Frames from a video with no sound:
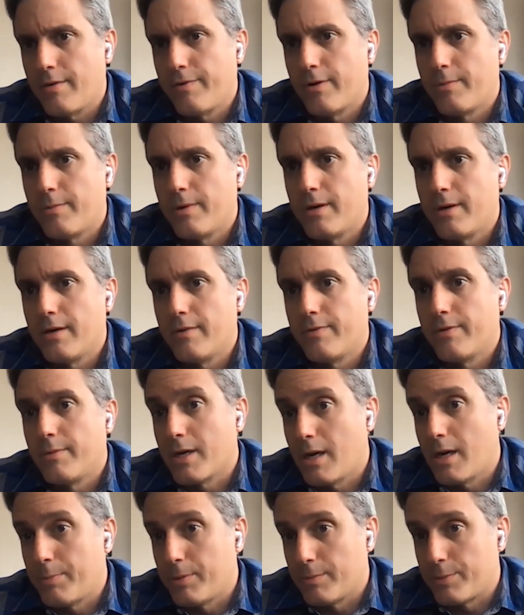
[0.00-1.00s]
from a
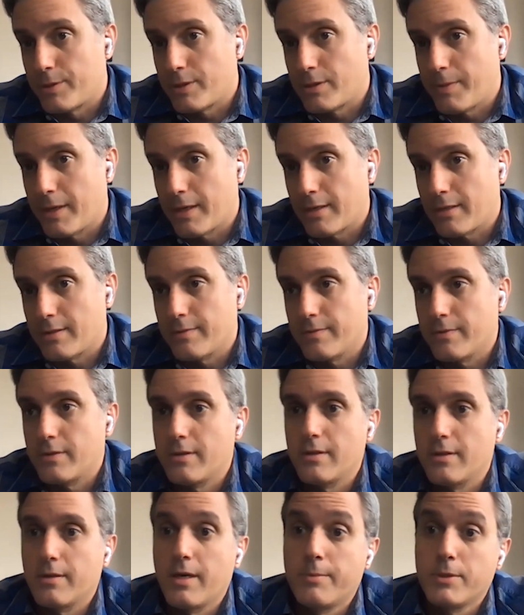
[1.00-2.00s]
couple of
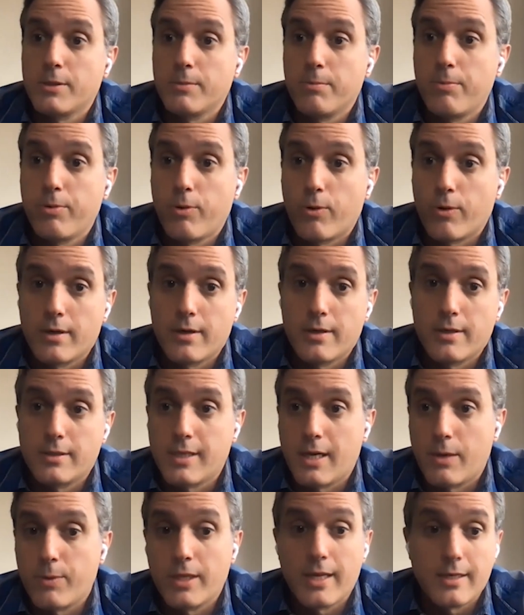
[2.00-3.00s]
perspectives. It becomes important is
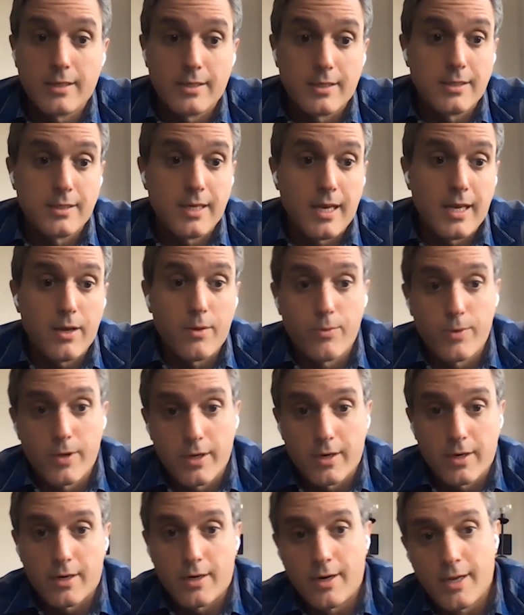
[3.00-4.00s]
that we like to say we
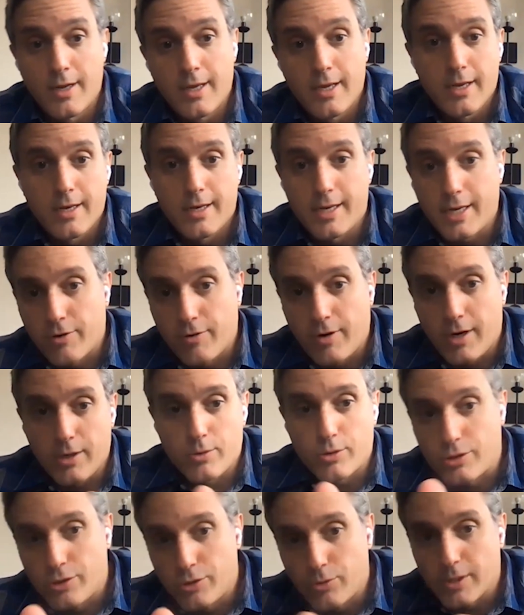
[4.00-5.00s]
are
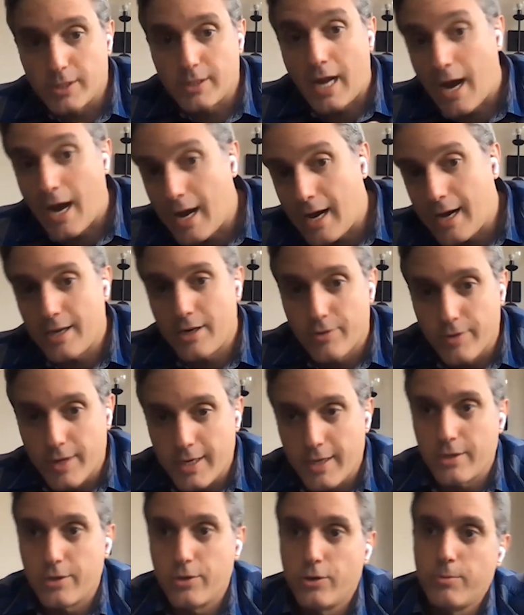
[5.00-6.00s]
Nicaragua's newest
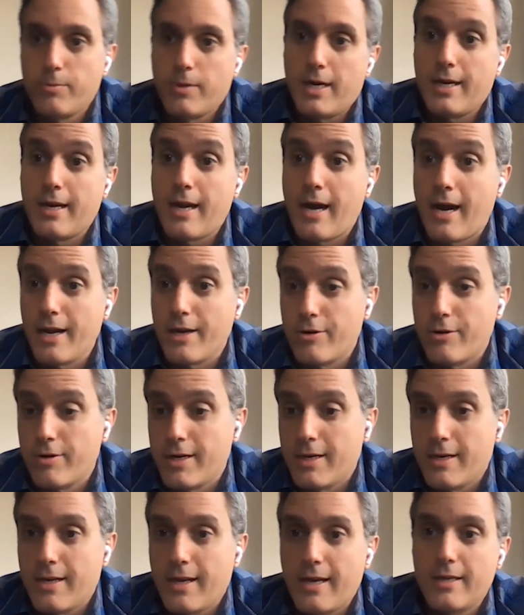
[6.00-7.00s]
high-grade gold mine. High
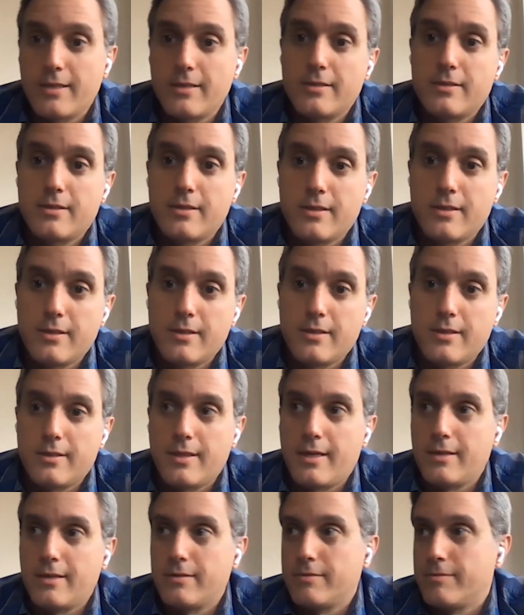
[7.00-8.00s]
grade has a
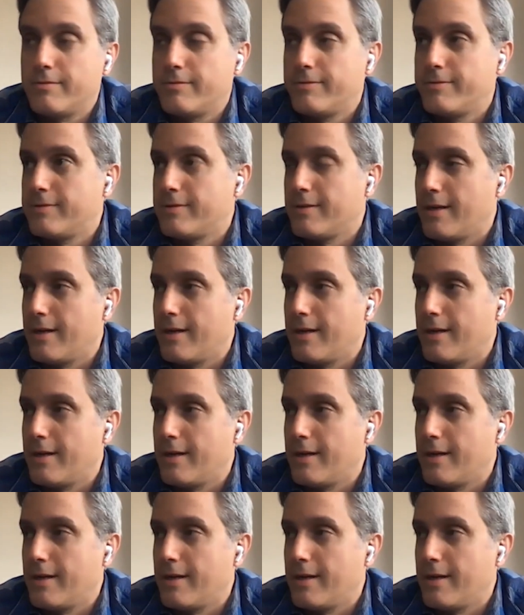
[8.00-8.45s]
lot of